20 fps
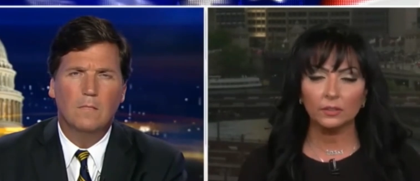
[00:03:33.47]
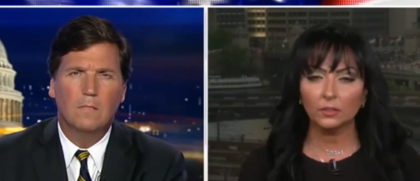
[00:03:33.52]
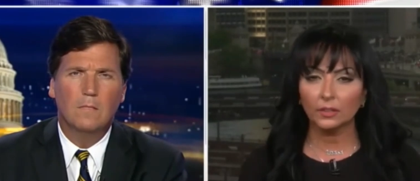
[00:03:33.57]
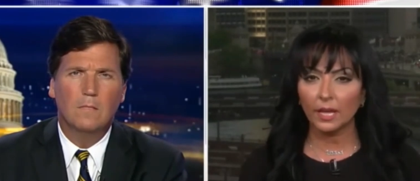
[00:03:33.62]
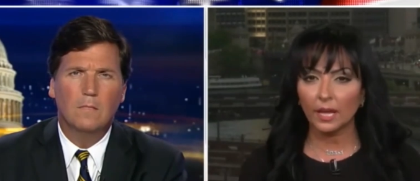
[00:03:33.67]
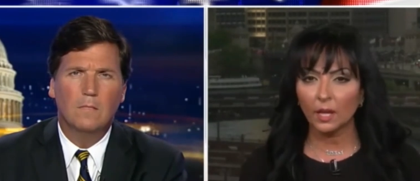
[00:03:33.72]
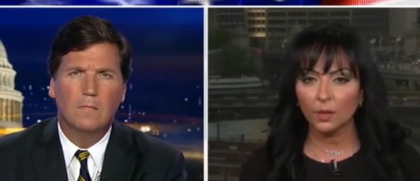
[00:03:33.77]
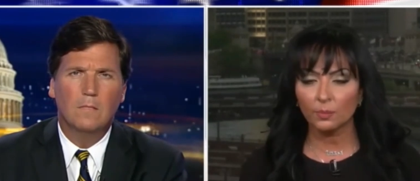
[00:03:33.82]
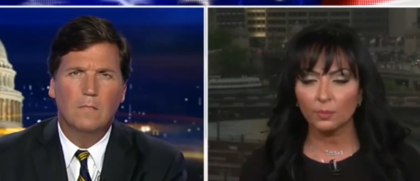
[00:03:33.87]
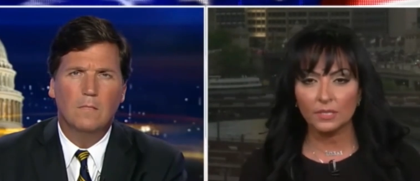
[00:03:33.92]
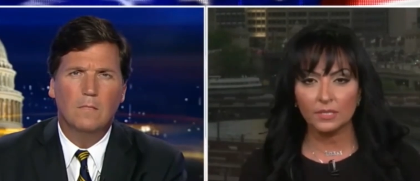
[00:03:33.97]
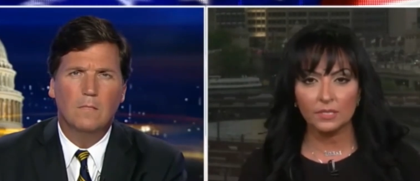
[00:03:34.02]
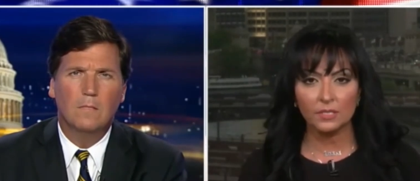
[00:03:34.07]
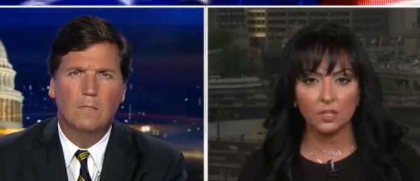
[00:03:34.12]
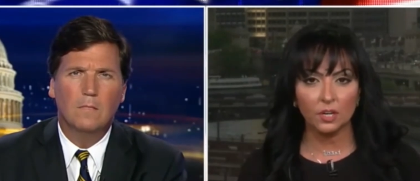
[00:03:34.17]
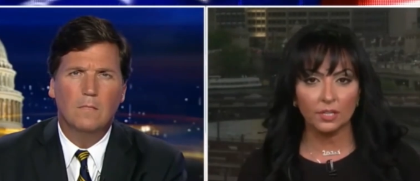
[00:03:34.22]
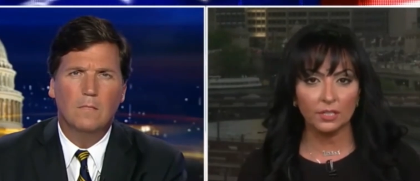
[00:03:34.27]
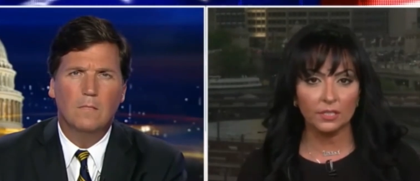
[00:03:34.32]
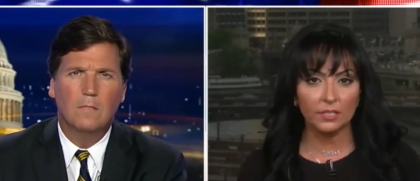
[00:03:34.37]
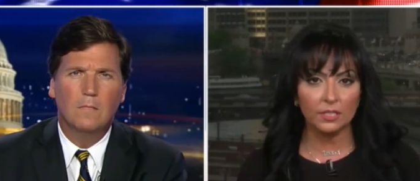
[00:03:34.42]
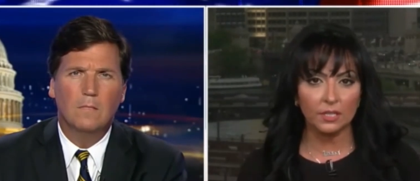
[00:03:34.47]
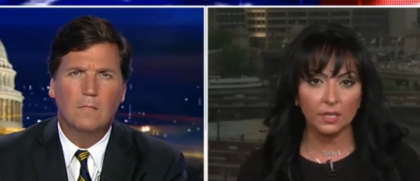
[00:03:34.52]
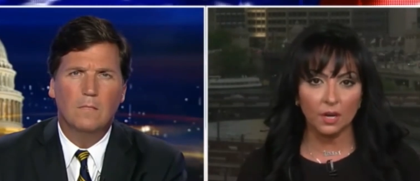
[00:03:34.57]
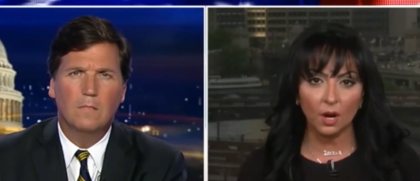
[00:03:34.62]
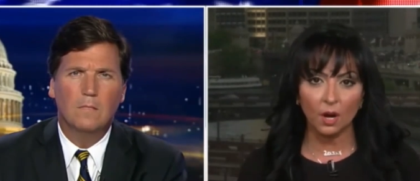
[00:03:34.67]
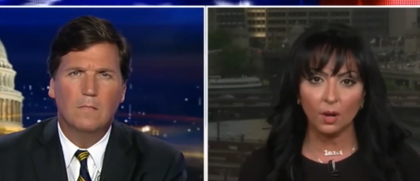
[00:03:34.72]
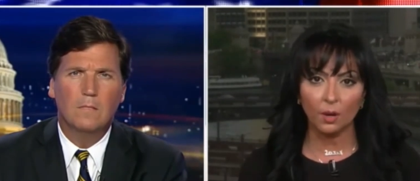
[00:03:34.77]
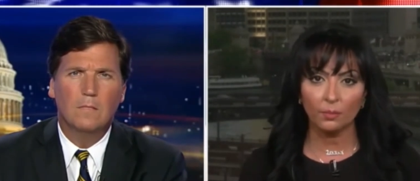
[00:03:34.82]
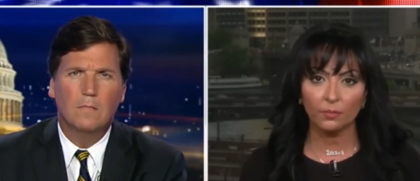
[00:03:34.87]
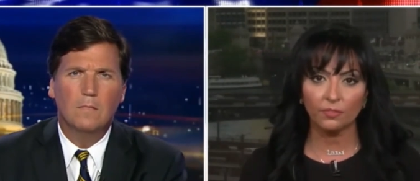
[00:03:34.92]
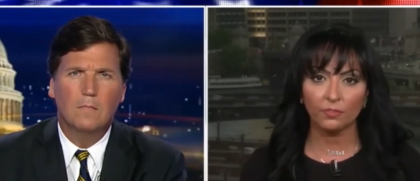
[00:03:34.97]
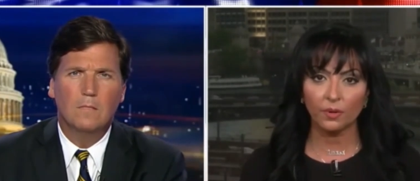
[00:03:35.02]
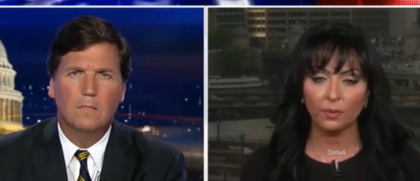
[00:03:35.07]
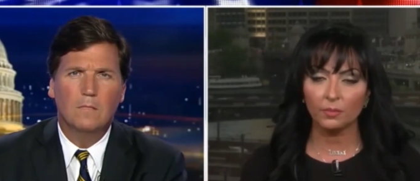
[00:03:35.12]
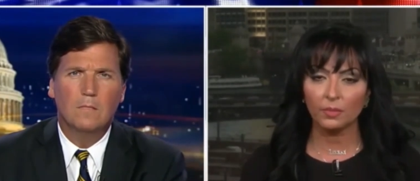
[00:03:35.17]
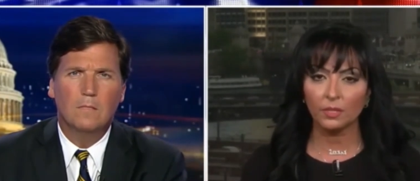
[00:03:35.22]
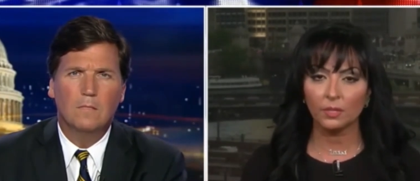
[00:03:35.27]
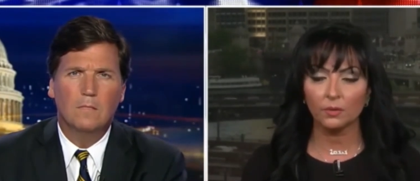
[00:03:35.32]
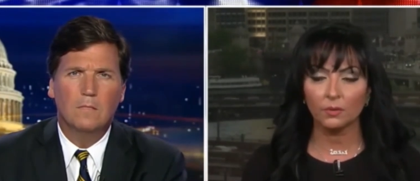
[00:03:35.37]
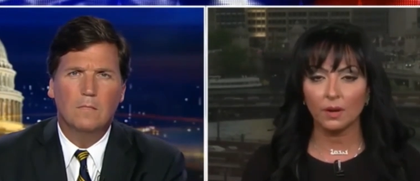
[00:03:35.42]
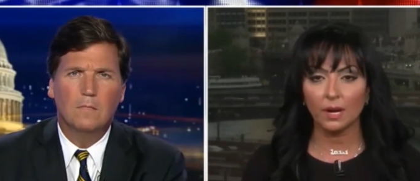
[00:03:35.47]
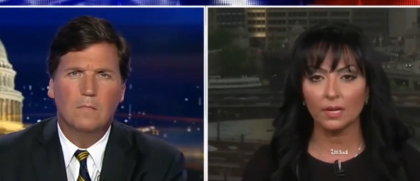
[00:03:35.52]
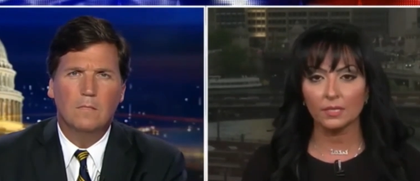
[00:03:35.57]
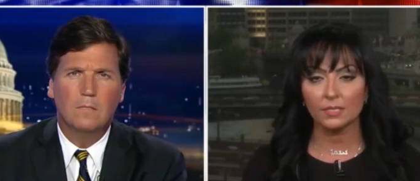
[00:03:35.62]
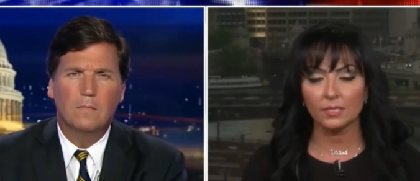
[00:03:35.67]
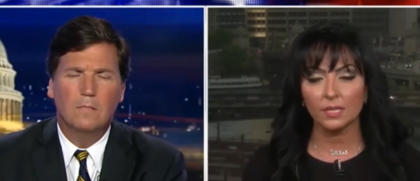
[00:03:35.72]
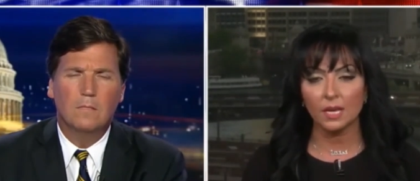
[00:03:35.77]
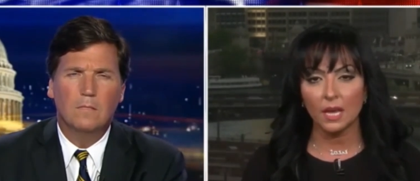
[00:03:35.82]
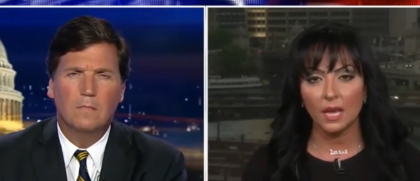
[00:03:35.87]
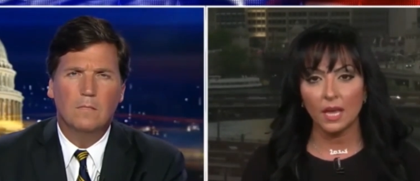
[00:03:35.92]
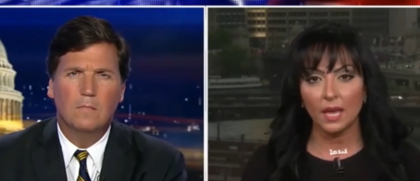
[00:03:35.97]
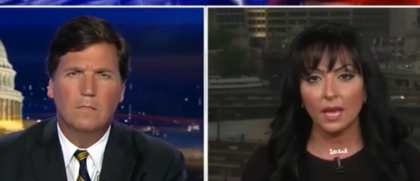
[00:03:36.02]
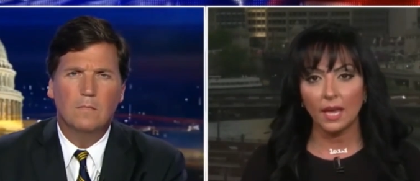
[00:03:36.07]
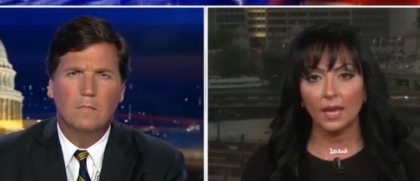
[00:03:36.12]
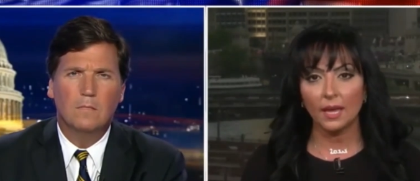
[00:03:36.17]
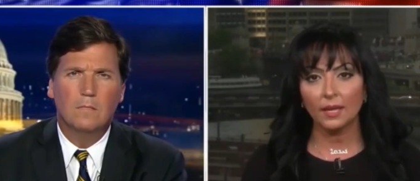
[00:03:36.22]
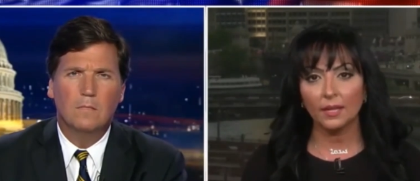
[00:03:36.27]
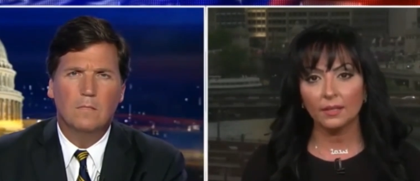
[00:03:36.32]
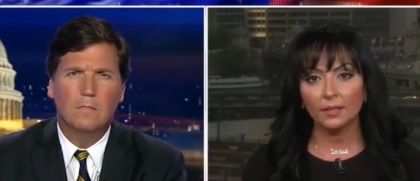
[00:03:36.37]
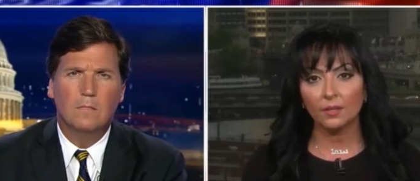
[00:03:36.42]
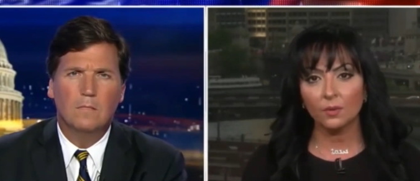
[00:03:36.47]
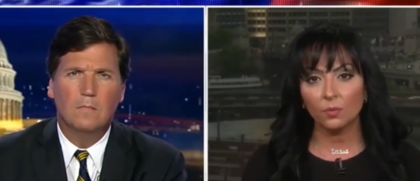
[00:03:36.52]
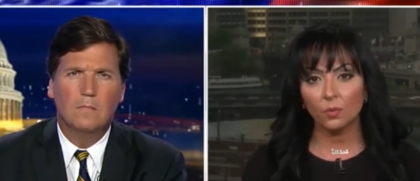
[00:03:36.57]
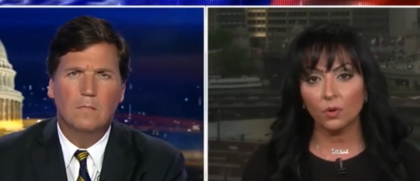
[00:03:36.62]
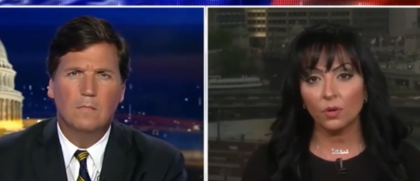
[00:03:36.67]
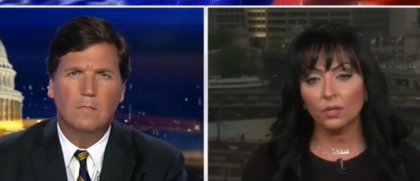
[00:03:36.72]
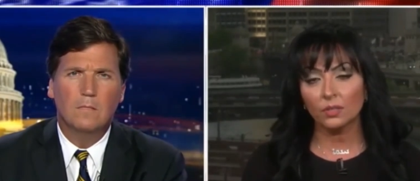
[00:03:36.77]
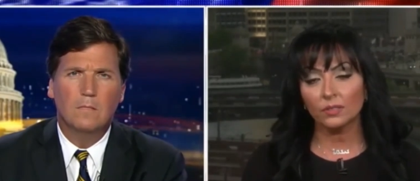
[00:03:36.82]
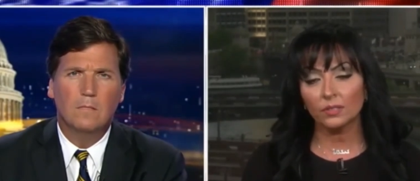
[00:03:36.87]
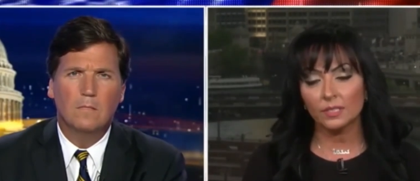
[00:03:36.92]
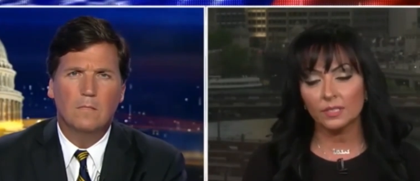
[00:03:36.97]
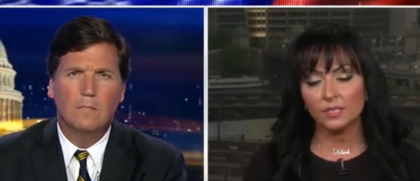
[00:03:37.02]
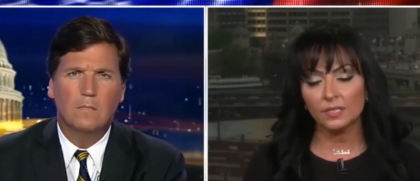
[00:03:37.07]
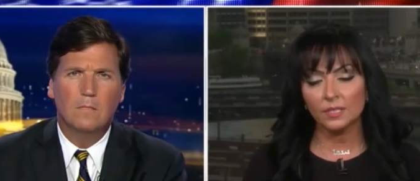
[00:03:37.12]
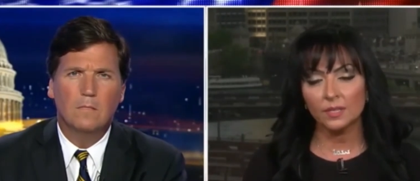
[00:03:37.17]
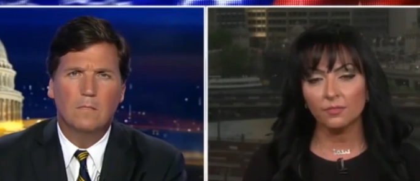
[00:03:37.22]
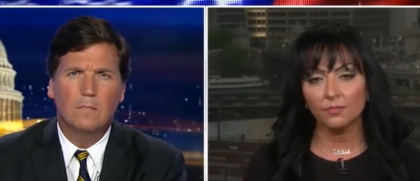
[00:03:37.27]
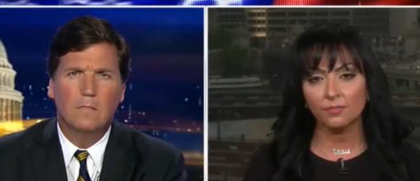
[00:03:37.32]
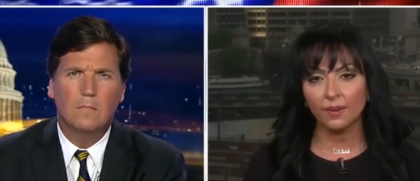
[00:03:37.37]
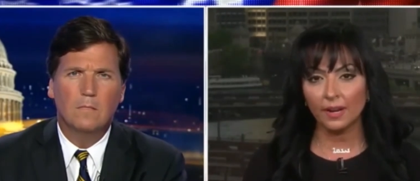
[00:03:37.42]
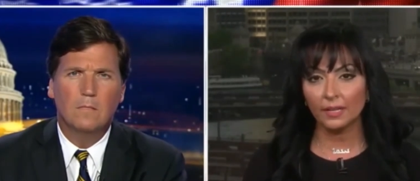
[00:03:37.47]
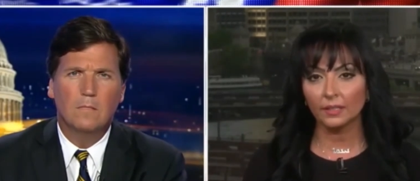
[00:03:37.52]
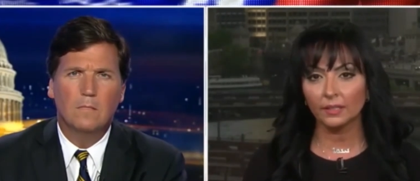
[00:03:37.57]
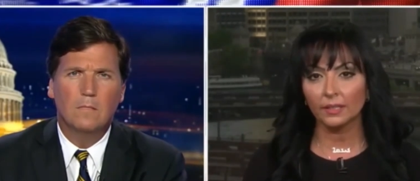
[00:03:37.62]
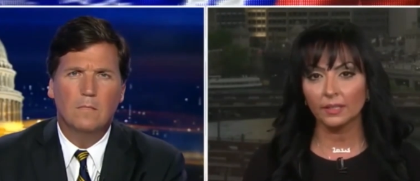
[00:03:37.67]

Speaker 1: help is starting to come from the U.S. And the world is, frankly,